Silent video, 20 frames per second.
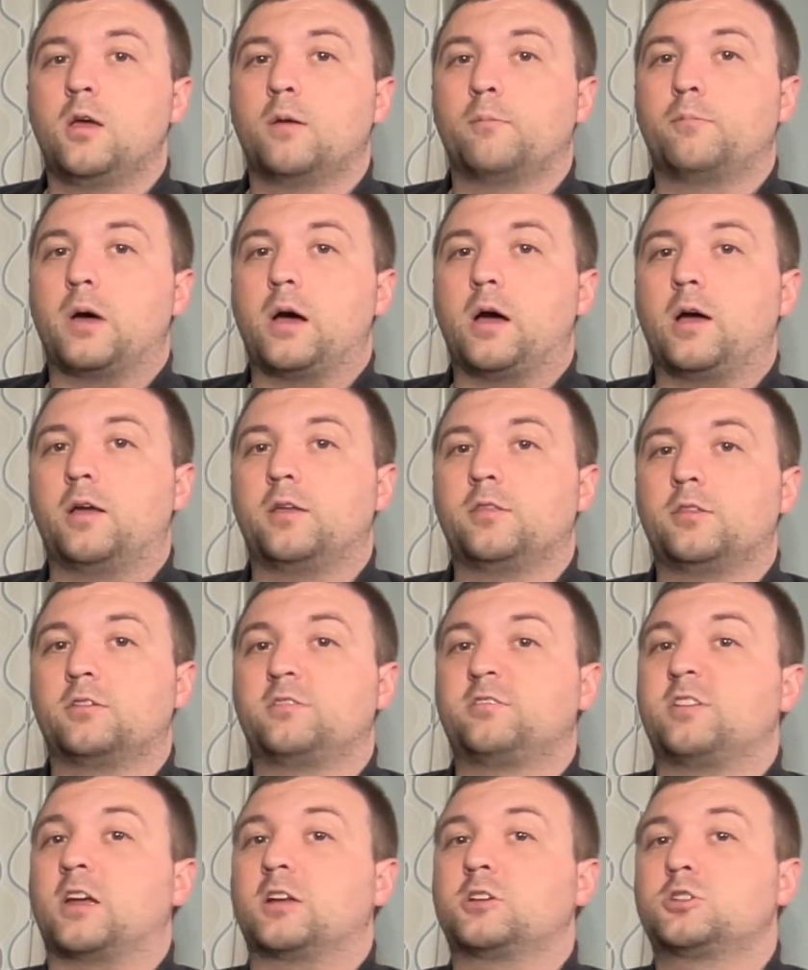by the
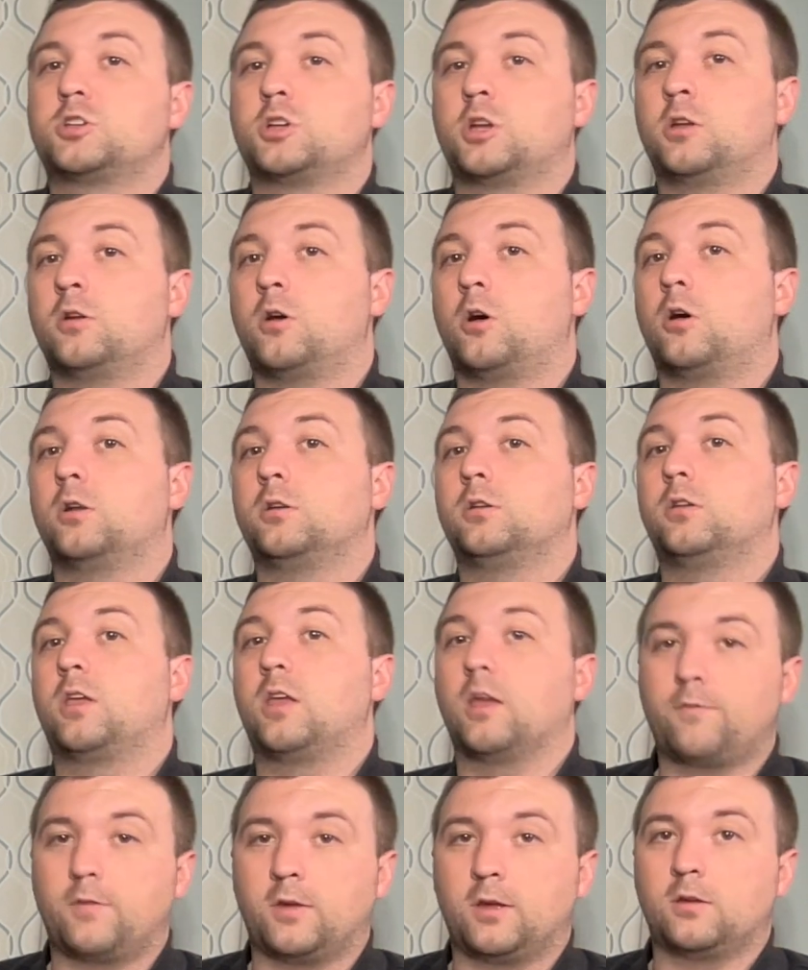section on
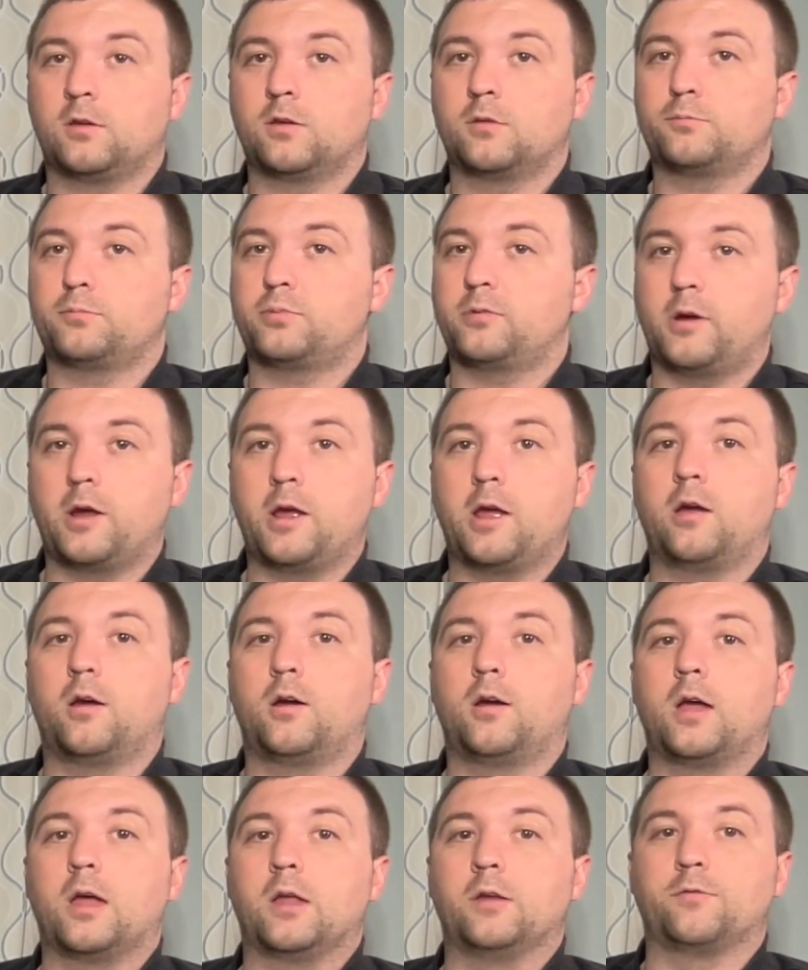giving,
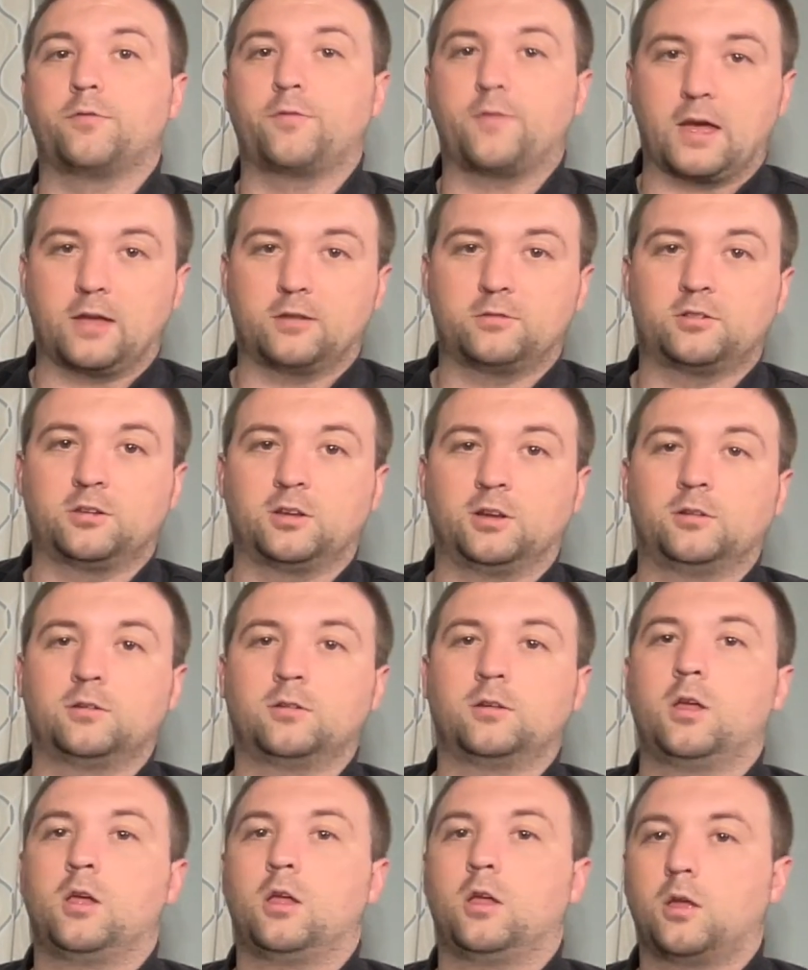prayer, and fasting.